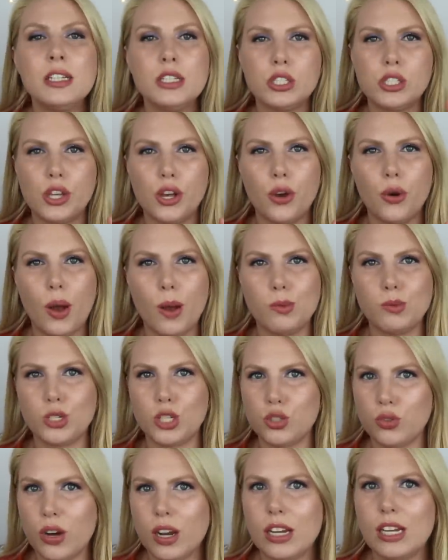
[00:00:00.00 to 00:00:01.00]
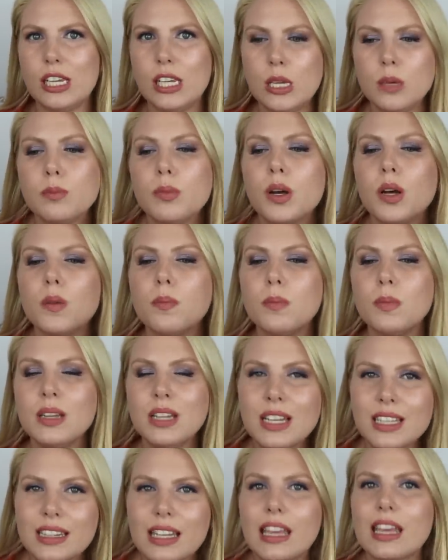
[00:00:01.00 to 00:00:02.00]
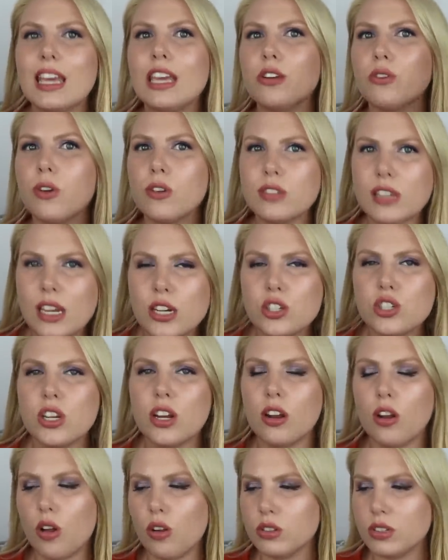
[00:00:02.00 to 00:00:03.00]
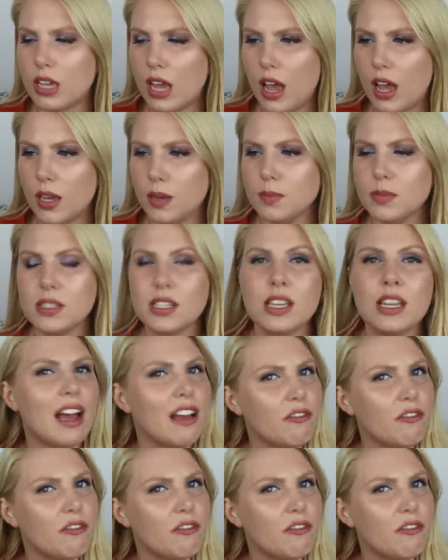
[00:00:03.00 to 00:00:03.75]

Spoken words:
so I'm just trying to keep them like in rotation at all times.